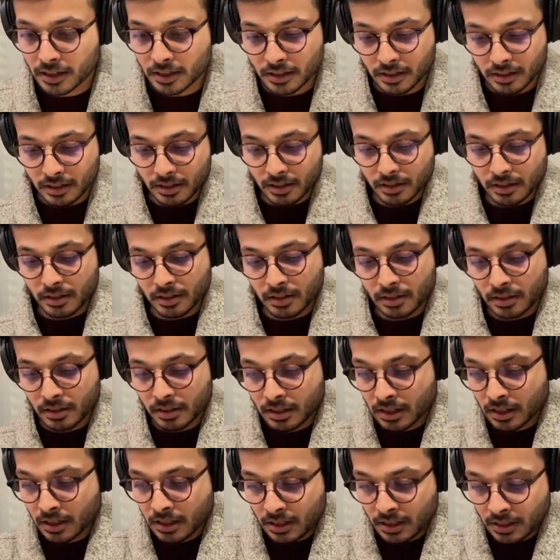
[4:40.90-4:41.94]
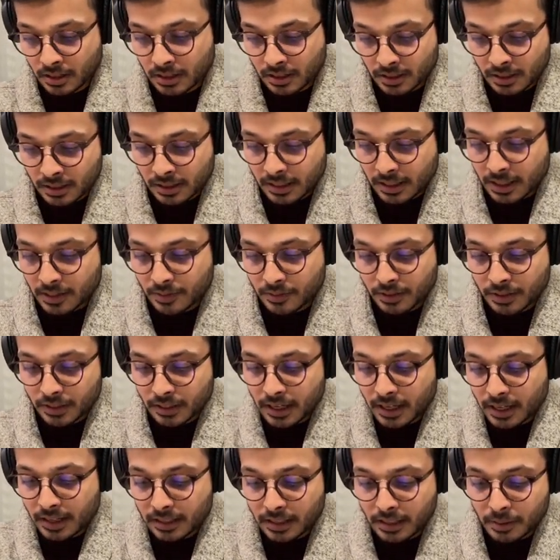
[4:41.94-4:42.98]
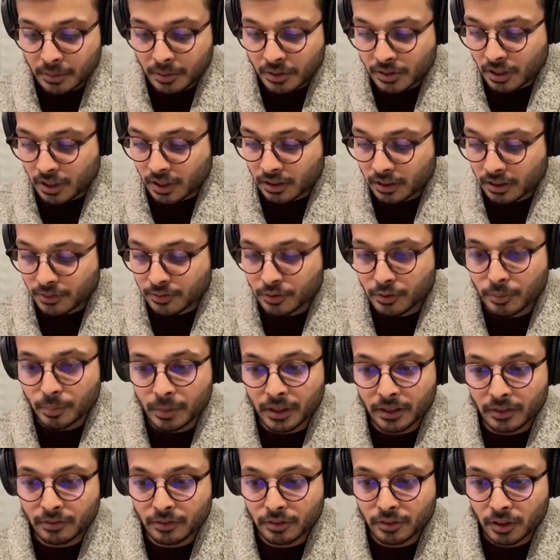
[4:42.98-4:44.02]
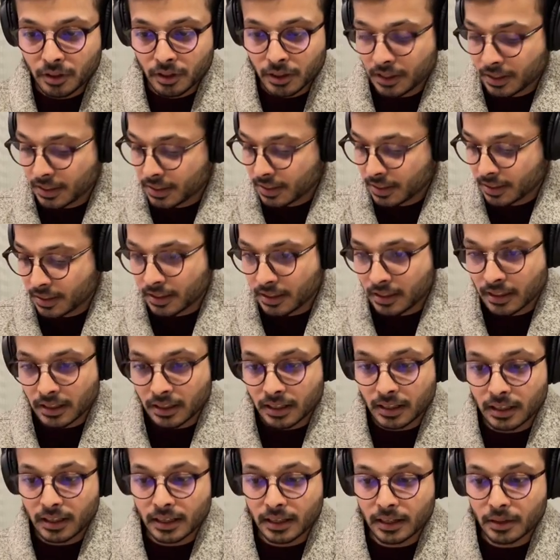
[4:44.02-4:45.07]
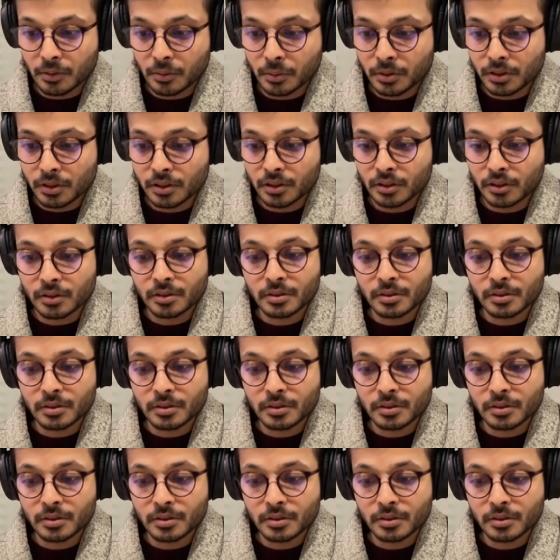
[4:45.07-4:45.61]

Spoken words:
And given that I'm a sucker for Pink Floyd, I will